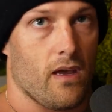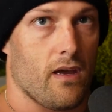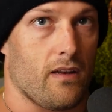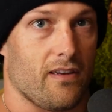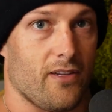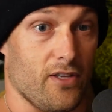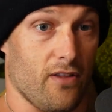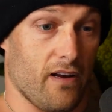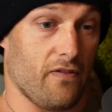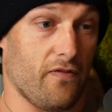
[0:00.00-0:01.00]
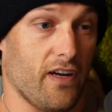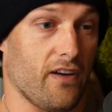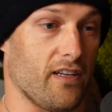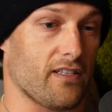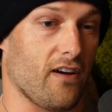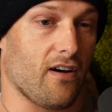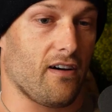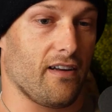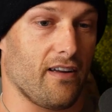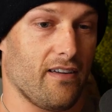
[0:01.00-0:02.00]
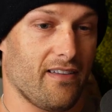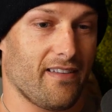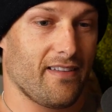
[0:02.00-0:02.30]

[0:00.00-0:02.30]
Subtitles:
And there's a lot of fear that's on,